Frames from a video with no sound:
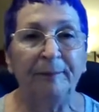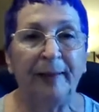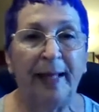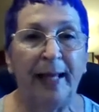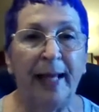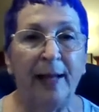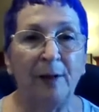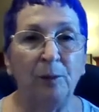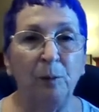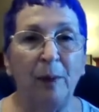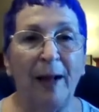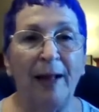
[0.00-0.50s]

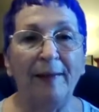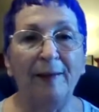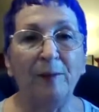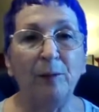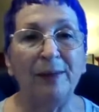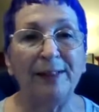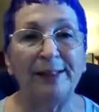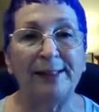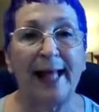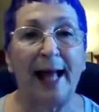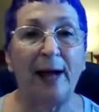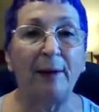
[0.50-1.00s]
And well, it
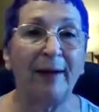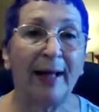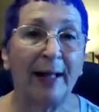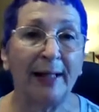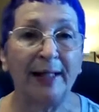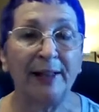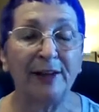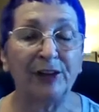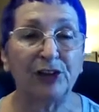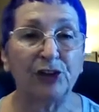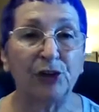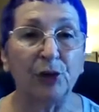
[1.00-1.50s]
was down on
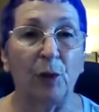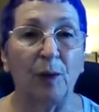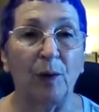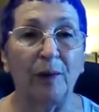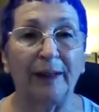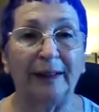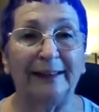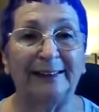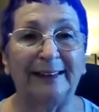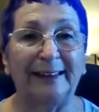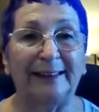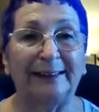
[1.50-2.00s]

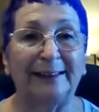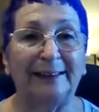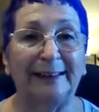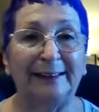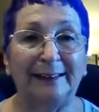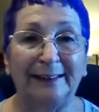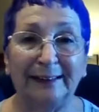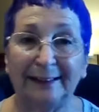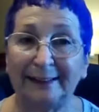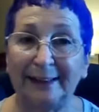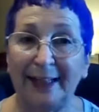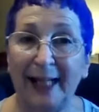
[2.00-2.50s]
historic
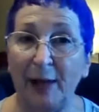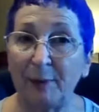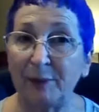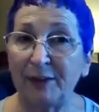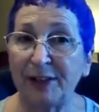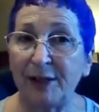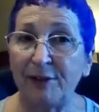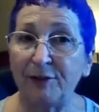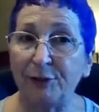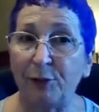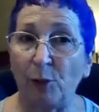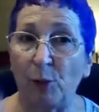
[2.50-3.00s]
66 and I was
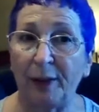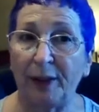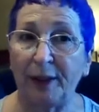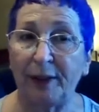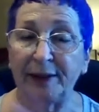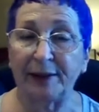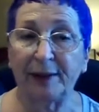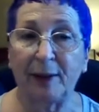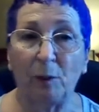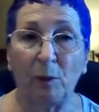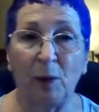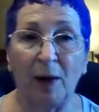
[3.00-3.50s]
on 40
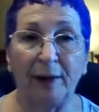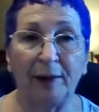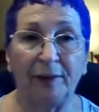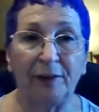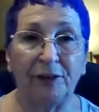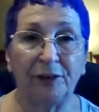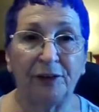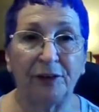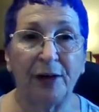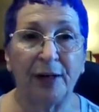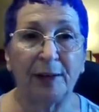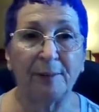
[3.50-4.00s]
because I wanted
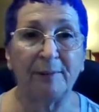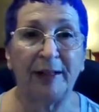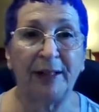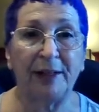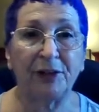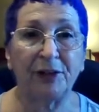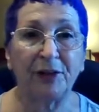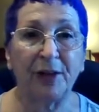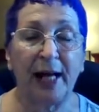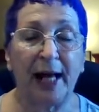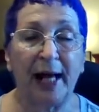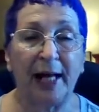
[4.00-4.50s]
to try to make
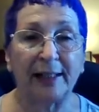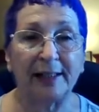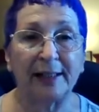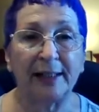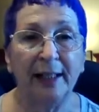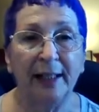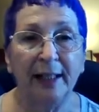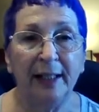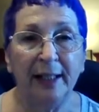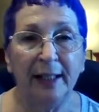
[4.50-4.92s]
tracks.